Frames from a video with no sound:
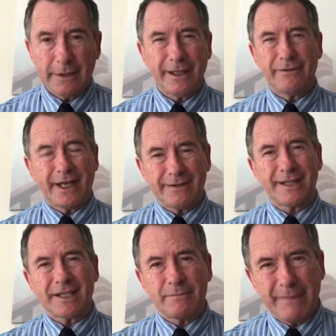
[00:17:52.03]
Now that
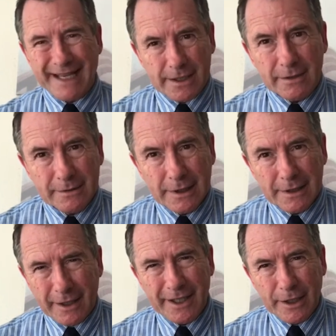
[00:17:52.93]
doesn't matter.
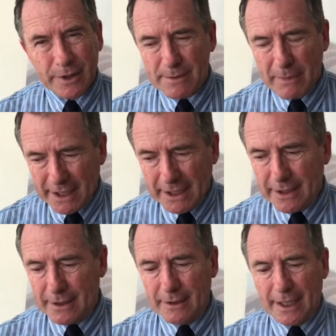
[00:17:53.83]
I know it's money
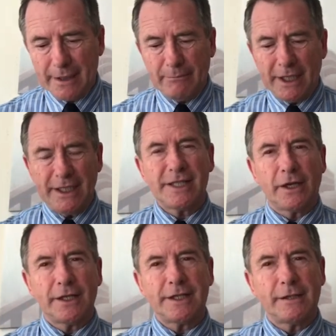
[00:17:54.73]
and, and money's
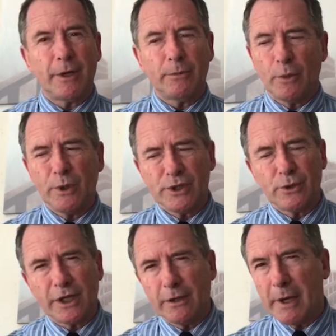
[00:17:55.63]
tight at the moment, but we're
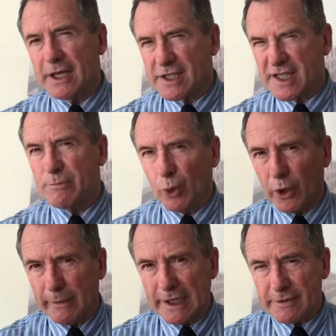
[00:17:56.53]
talking about a small
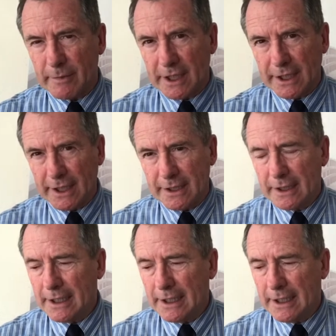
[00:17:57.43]
amount of money here.